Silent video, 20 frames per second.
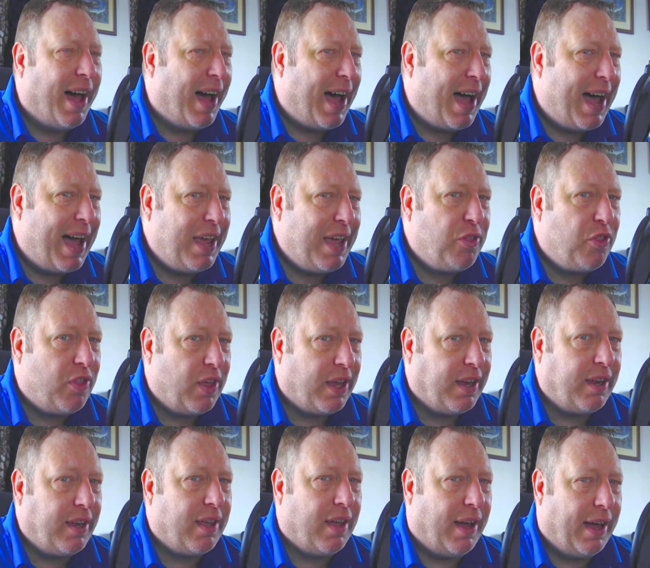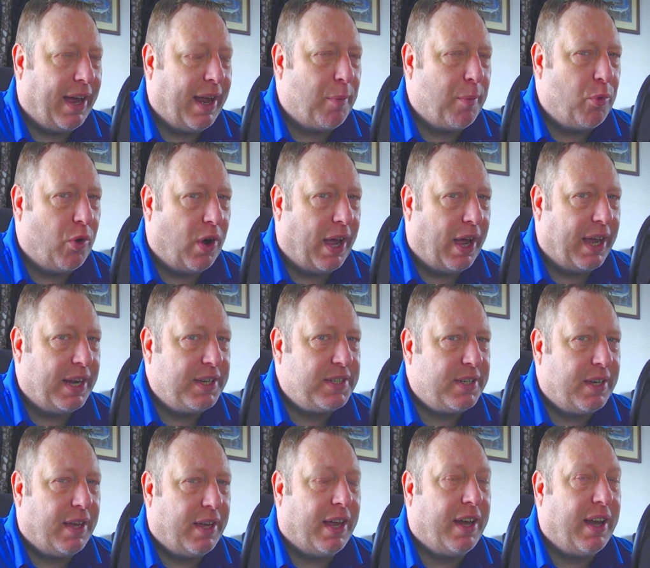I think I am right,
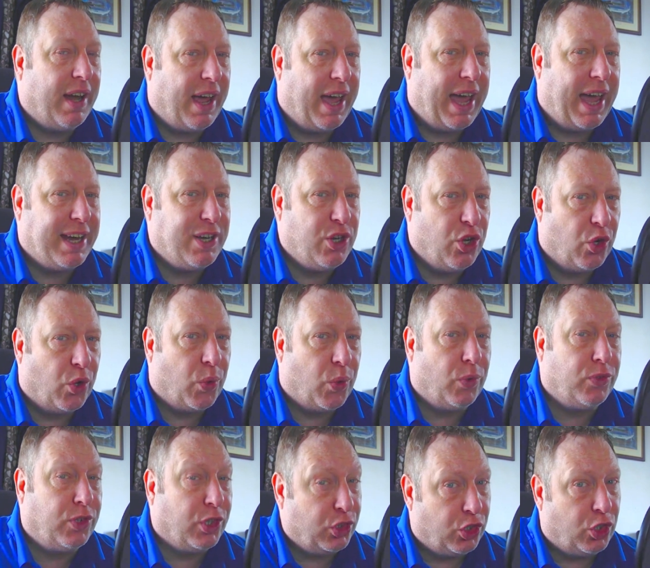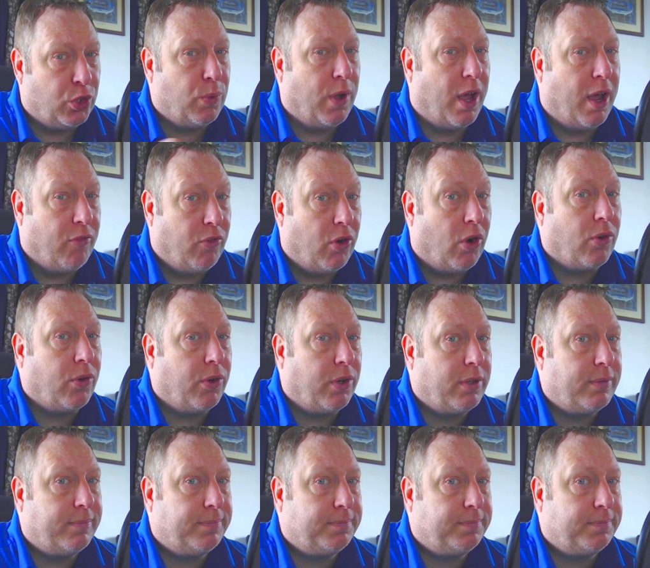and I know that you are wrong.